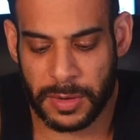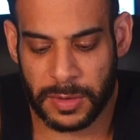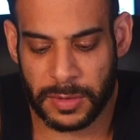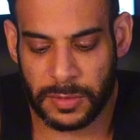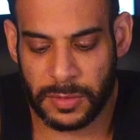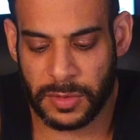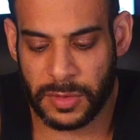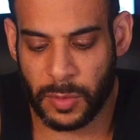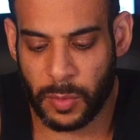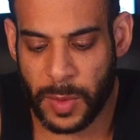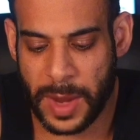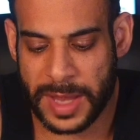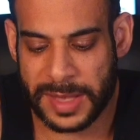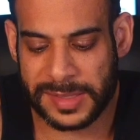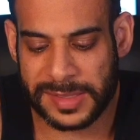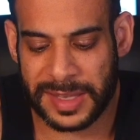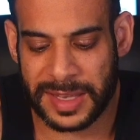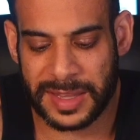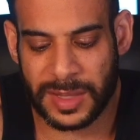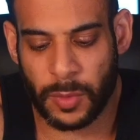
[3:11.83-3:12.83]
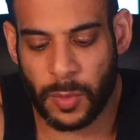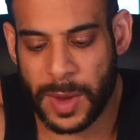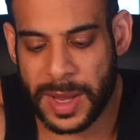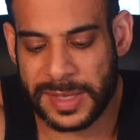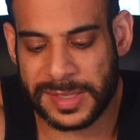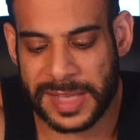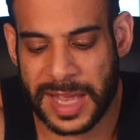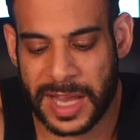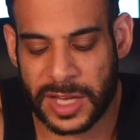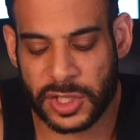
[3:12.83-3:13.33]
to the waist, and the
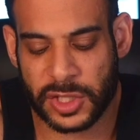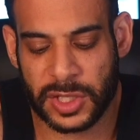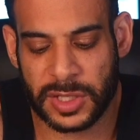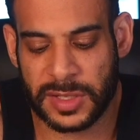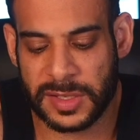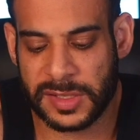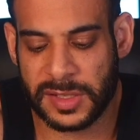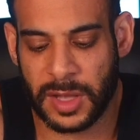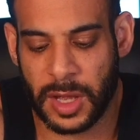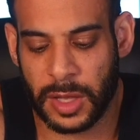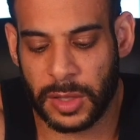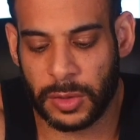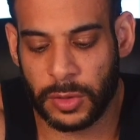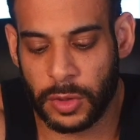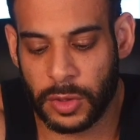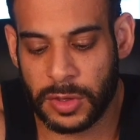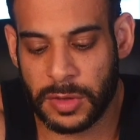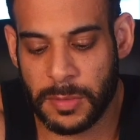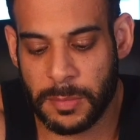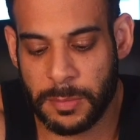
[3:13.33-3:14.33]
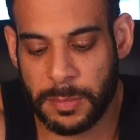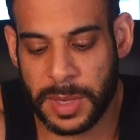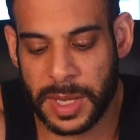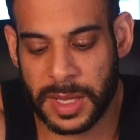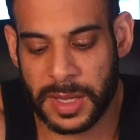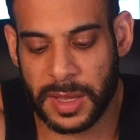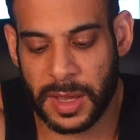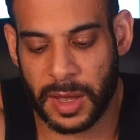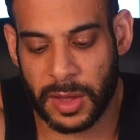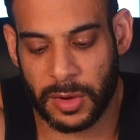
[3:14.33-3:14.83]
waist actually does not look
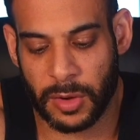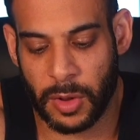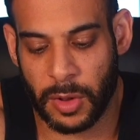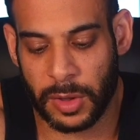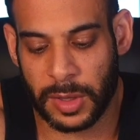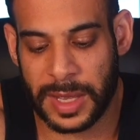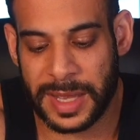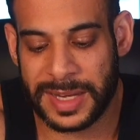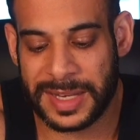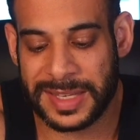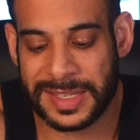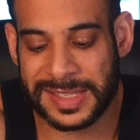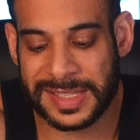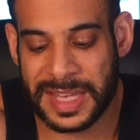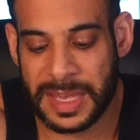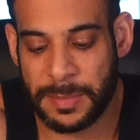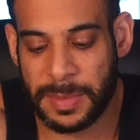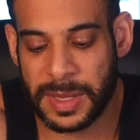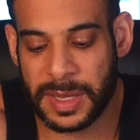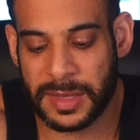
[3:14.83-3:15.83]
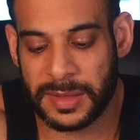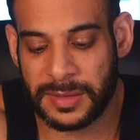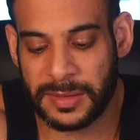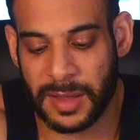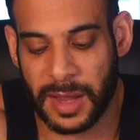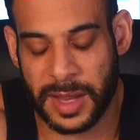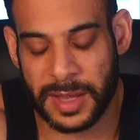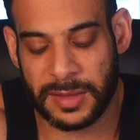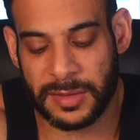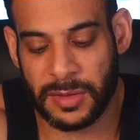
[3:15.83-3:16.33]
big at all. And he's keeping it
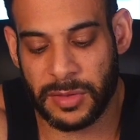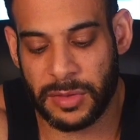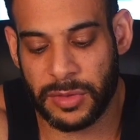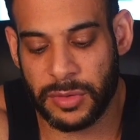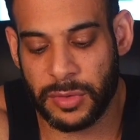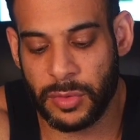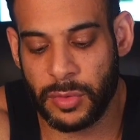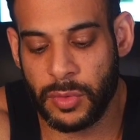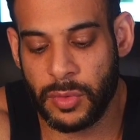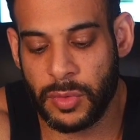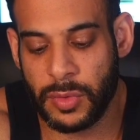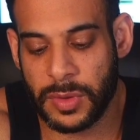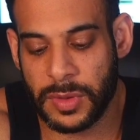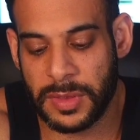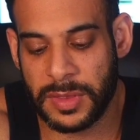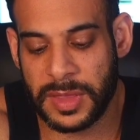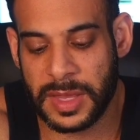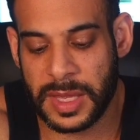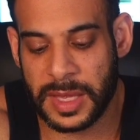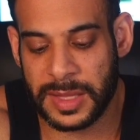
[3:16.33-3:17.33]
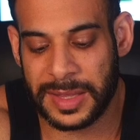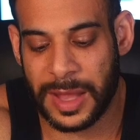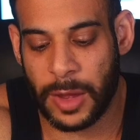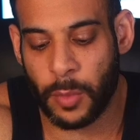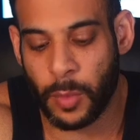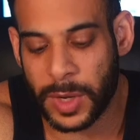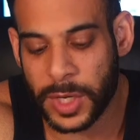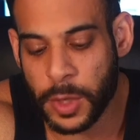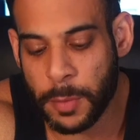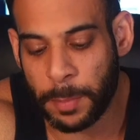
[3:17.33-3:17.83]
tight through the... Now,
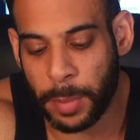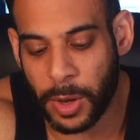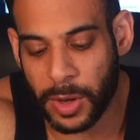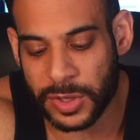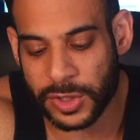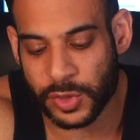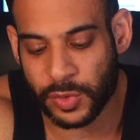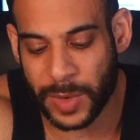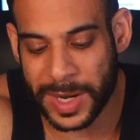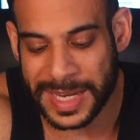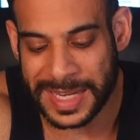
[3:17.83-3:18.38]
when you pause right